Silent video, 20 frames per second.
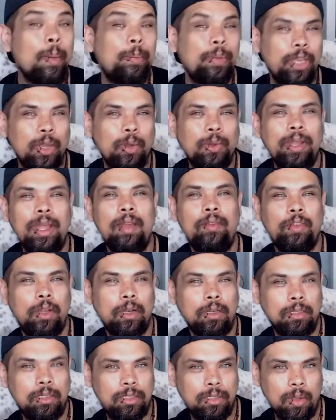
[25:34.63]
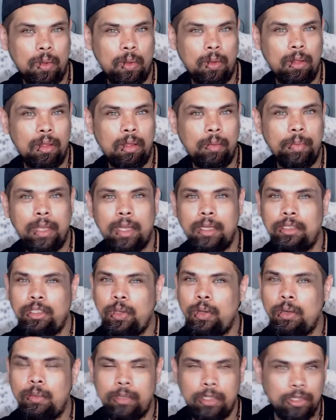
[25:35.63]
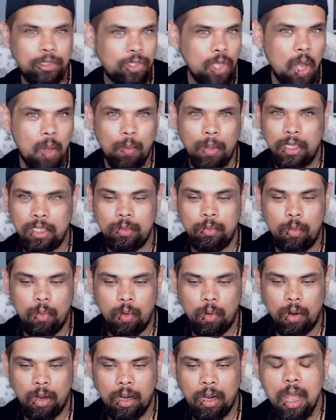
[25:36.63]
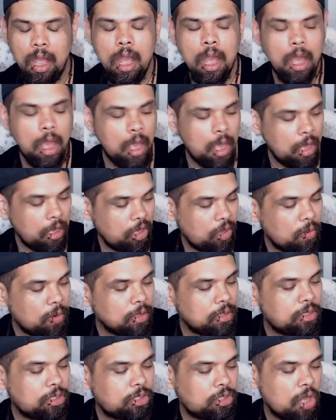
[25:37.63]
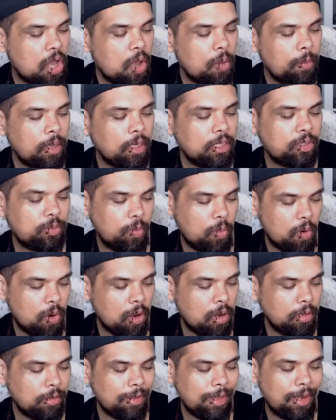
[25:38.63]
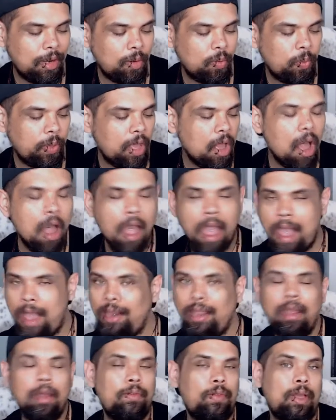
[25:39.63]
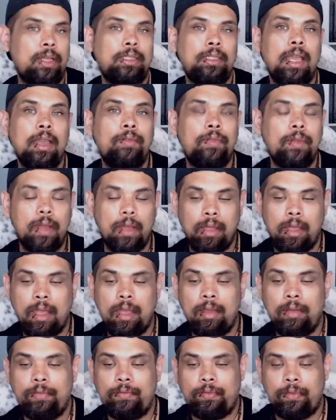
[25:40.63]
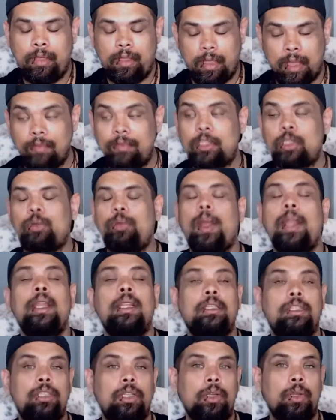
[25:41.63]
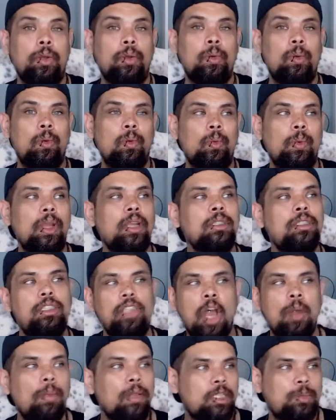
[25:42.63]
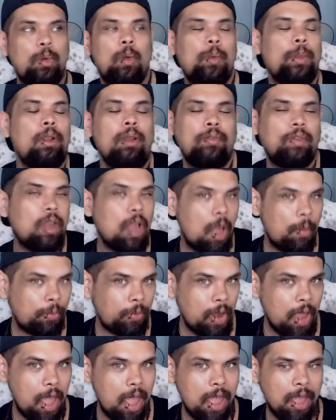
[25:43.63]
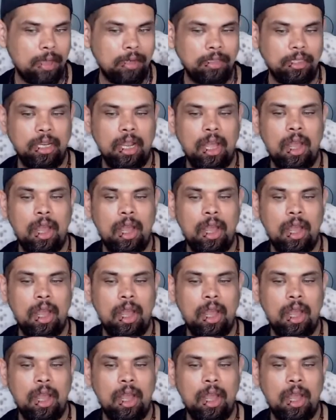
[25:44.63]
beauty of your soul, because you are so much more. You are so much more than any of us gives credit to. We are so much more. We don't even comprehend,